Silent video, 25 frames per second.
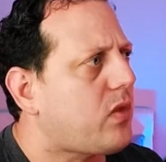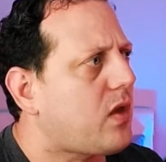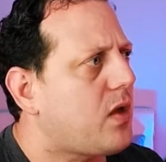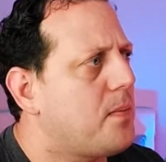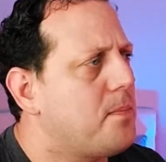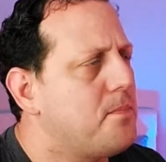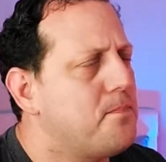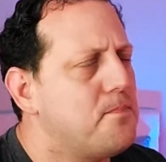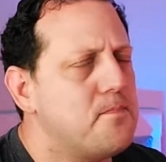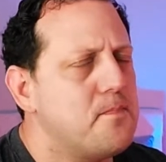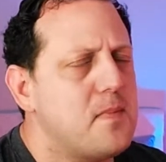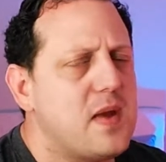
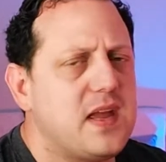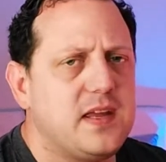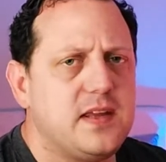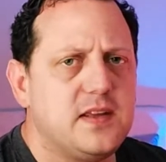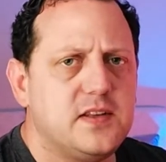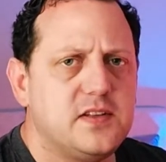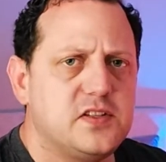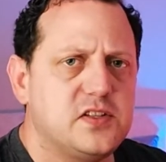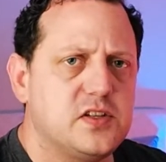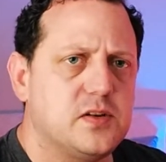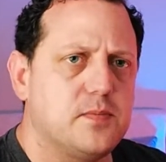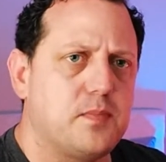
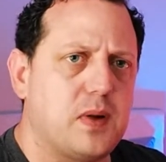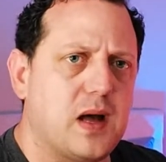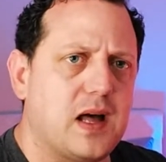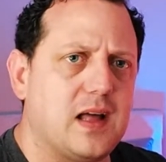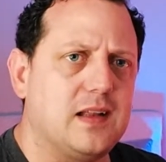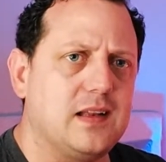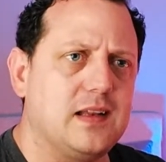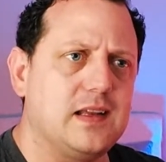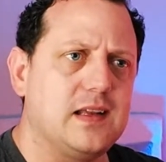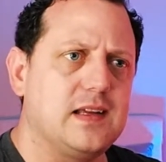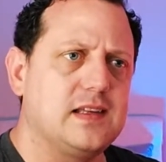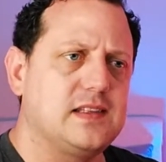major
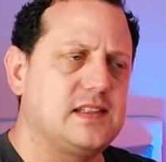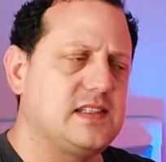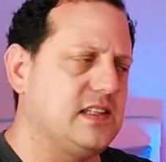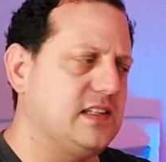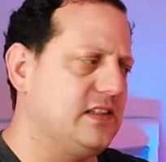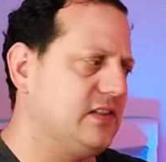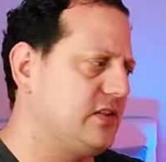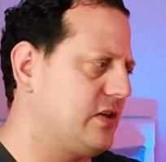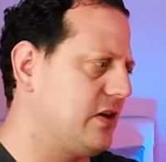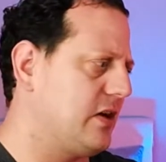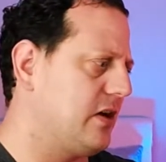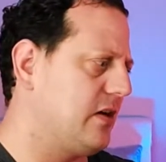backlinks
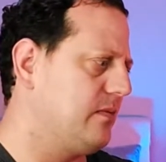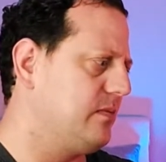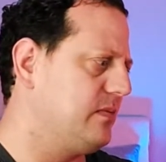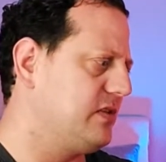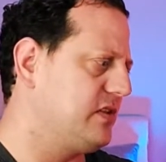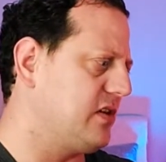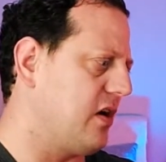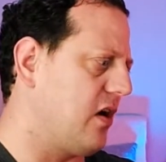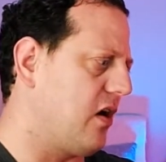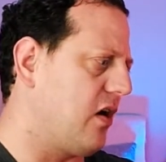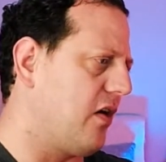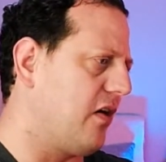in
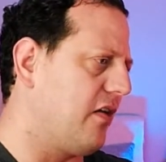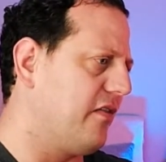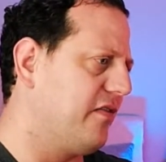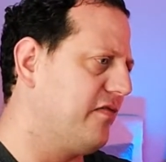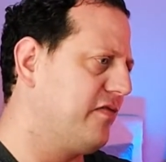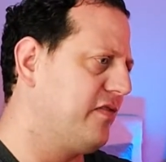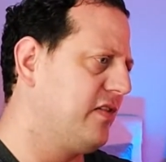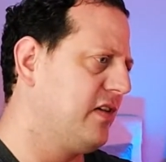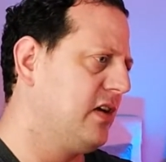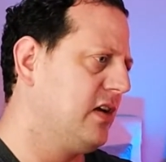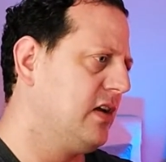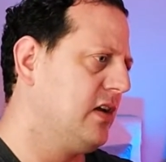terms of,